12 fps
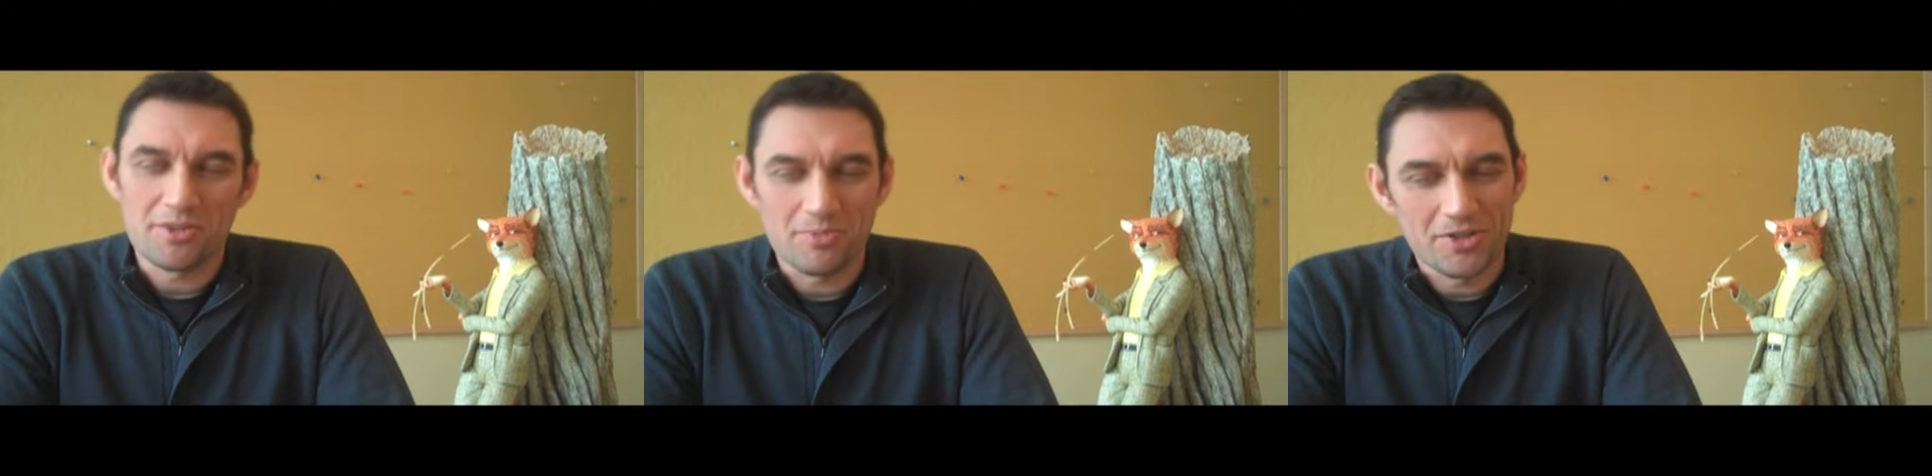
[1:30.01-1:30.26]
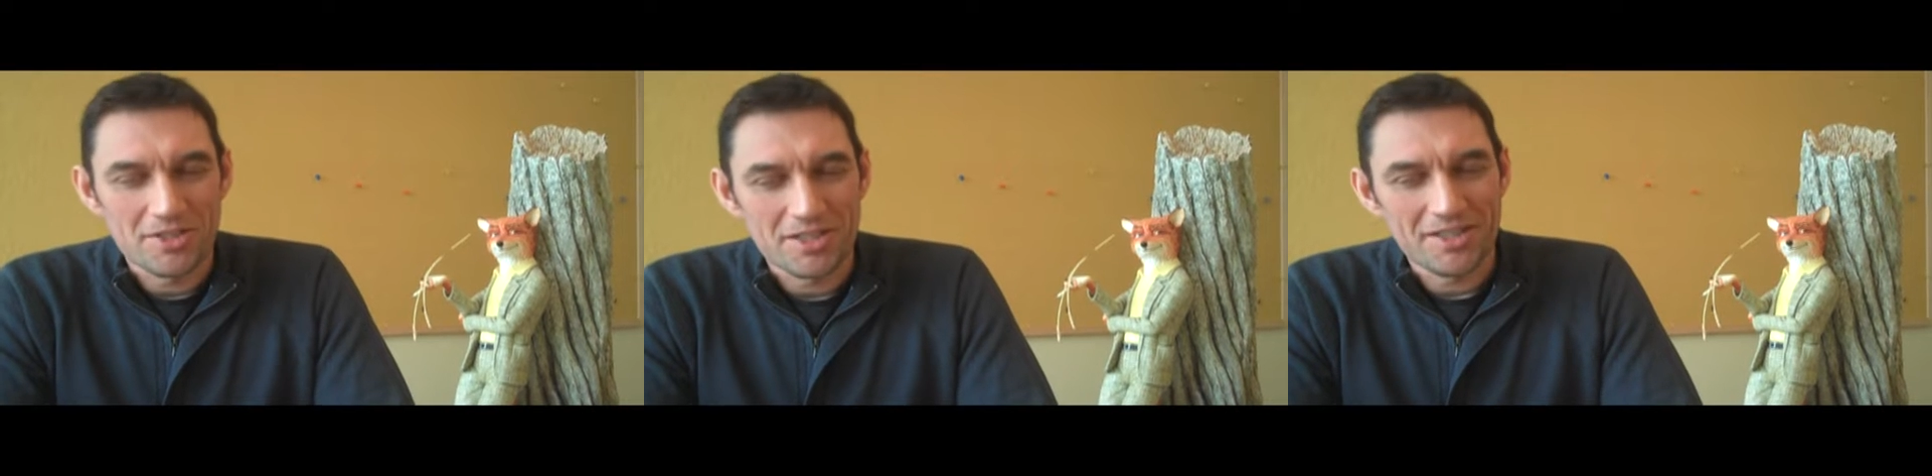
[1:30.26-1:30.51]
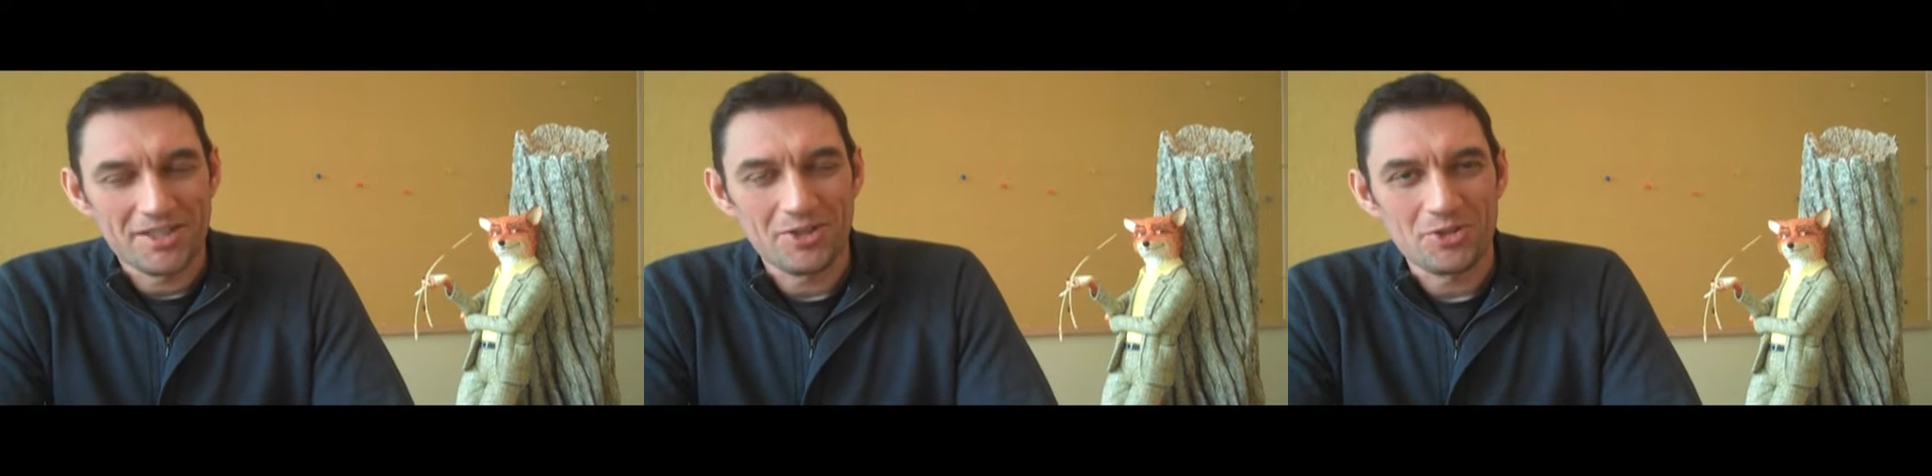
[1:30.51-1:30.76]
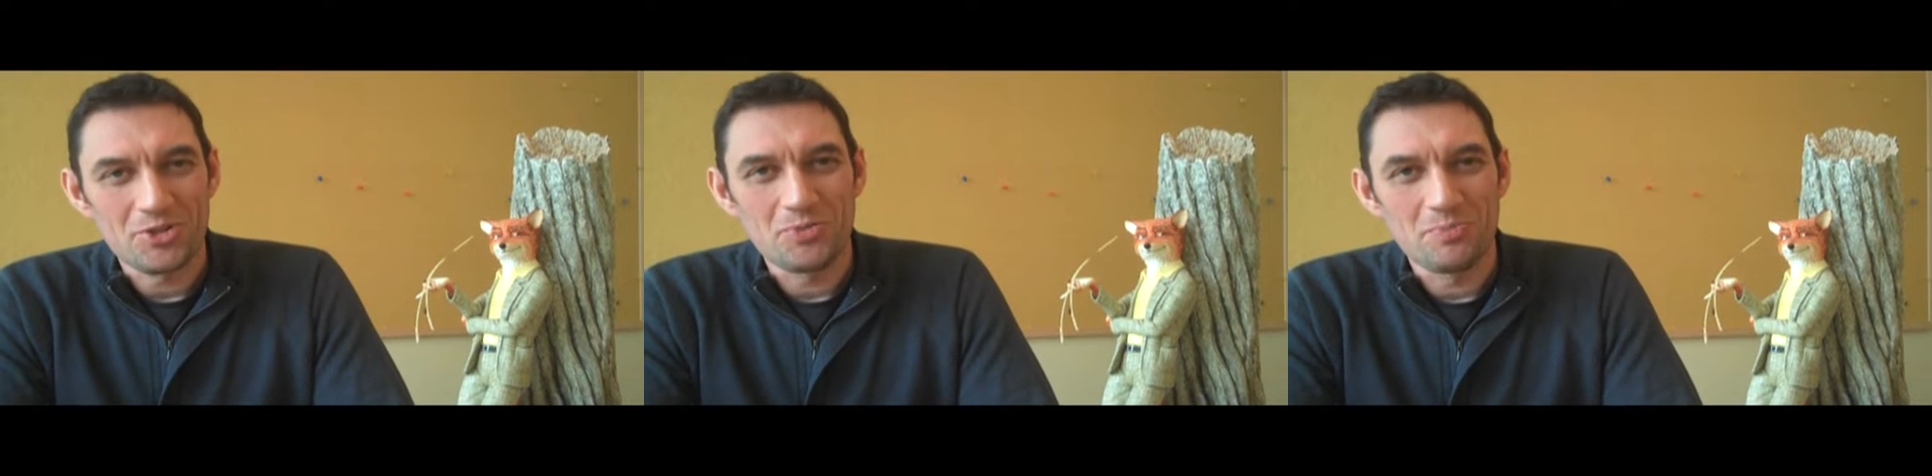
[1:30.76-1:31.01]
but
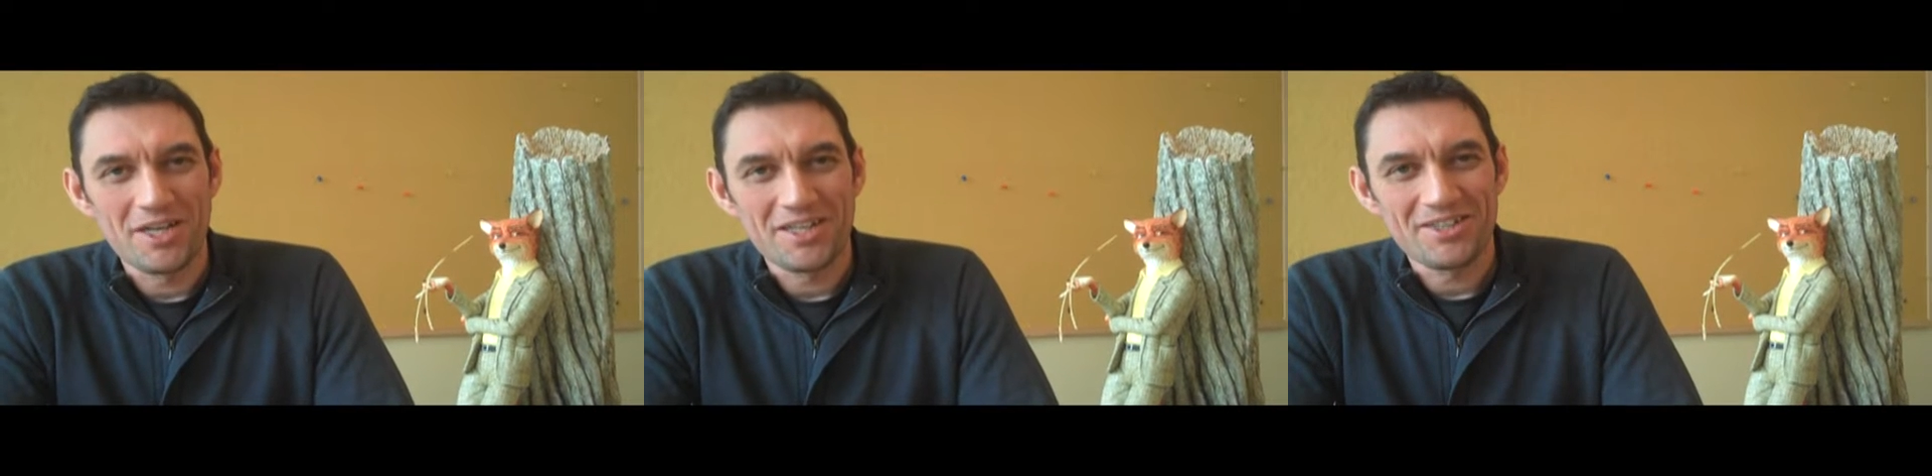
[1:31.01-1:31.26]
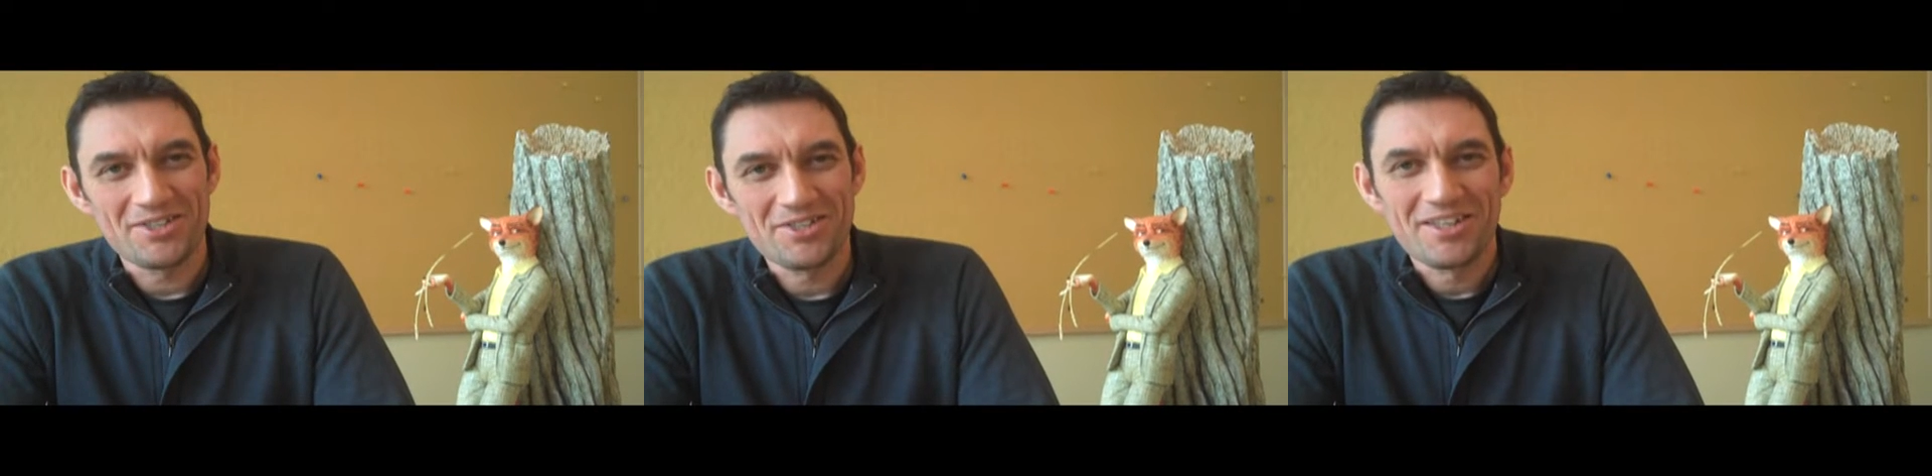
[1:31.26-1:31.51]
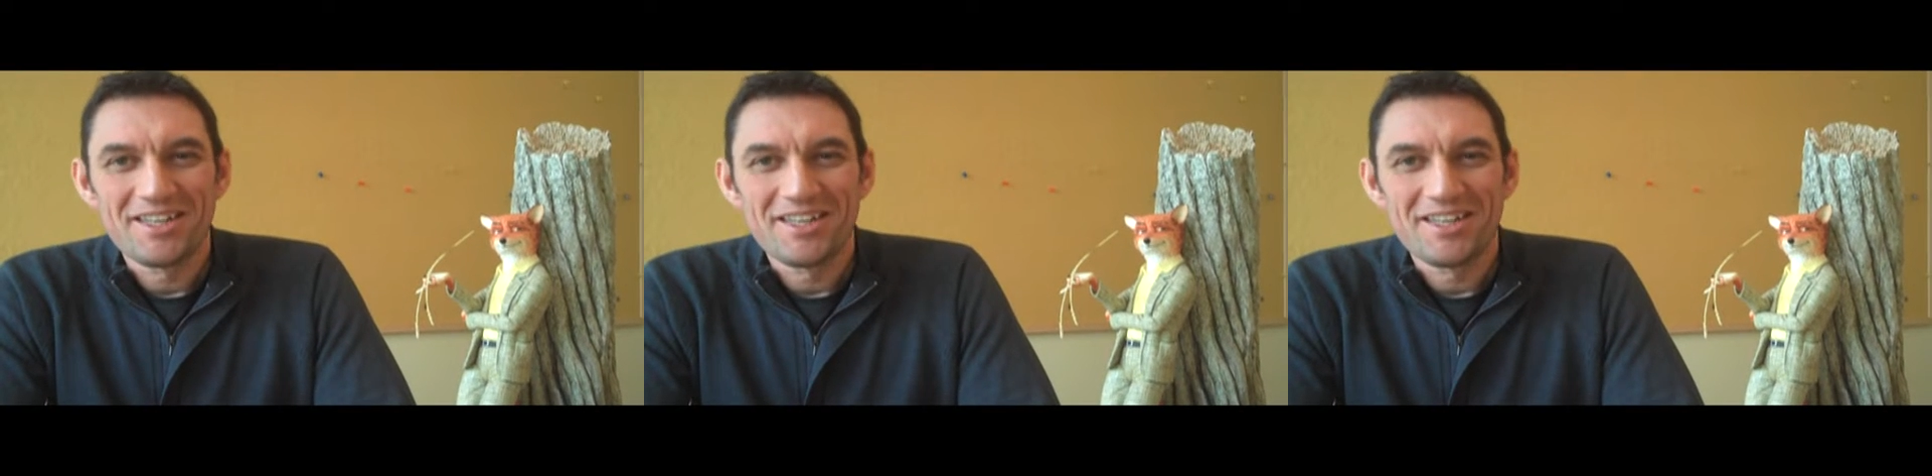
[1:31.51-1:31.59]
costume makers